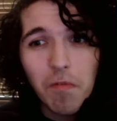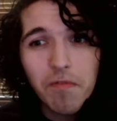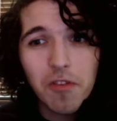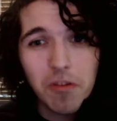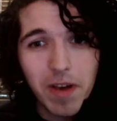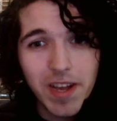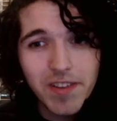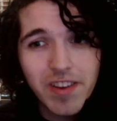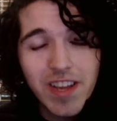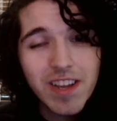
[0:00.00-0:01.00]
for the
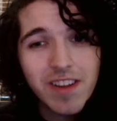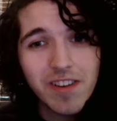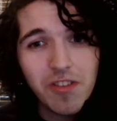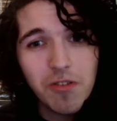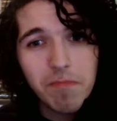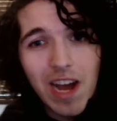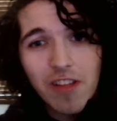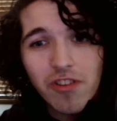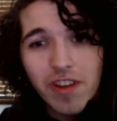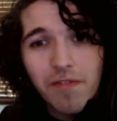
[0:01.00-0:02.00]
best. Could you
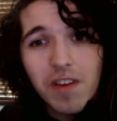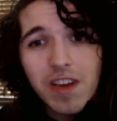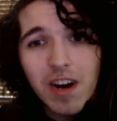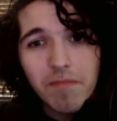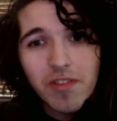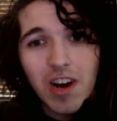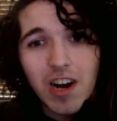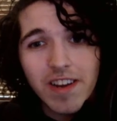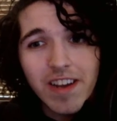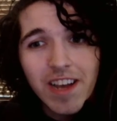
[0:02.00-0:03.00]
imagine if he comes
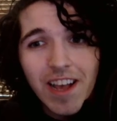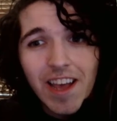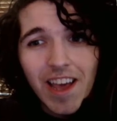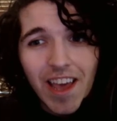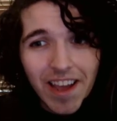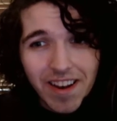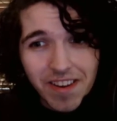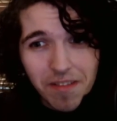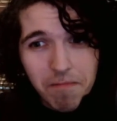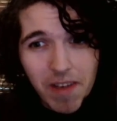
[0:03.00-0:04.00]
on
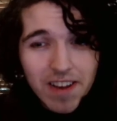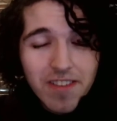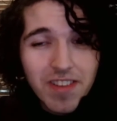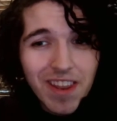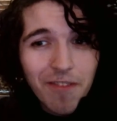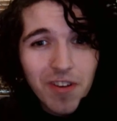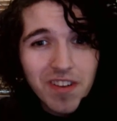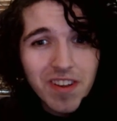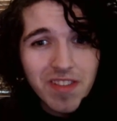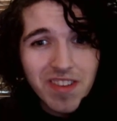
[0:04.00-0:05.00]
and makes the
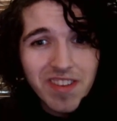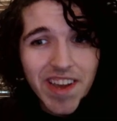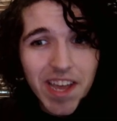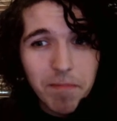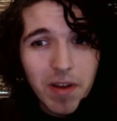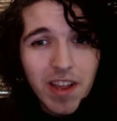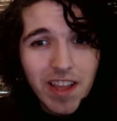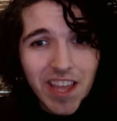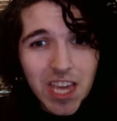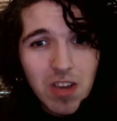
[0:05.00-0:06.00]
difference in this game?
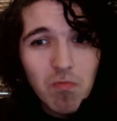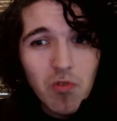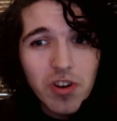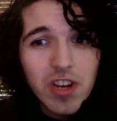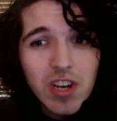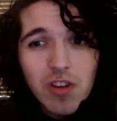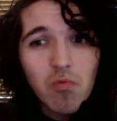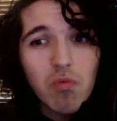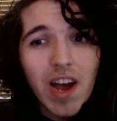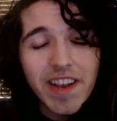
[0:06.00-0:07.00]
He would
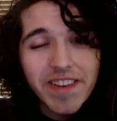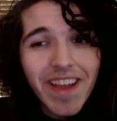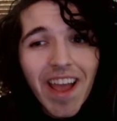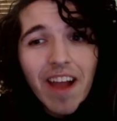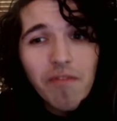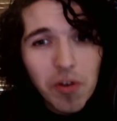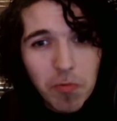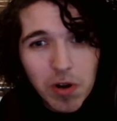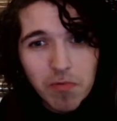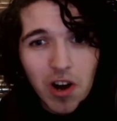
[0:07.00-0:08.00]
right
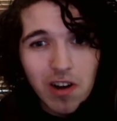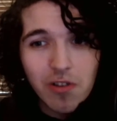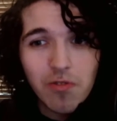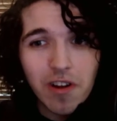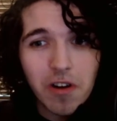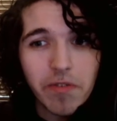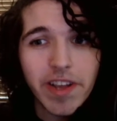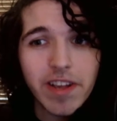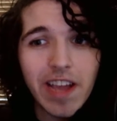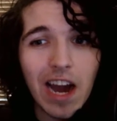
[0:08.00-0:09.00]
everyone wrong who's
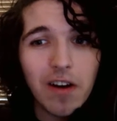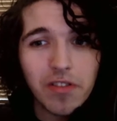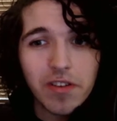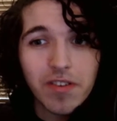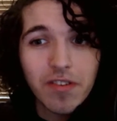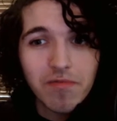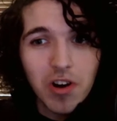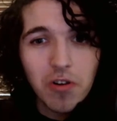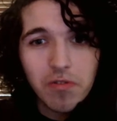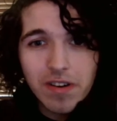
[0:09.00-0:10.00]
already counted this
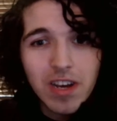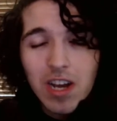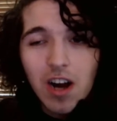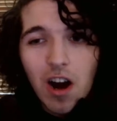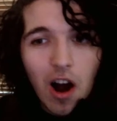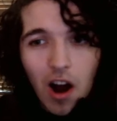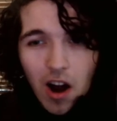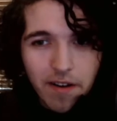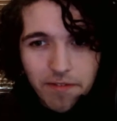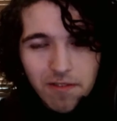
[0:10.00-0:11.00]
loan
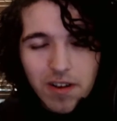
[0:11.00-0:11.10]
off.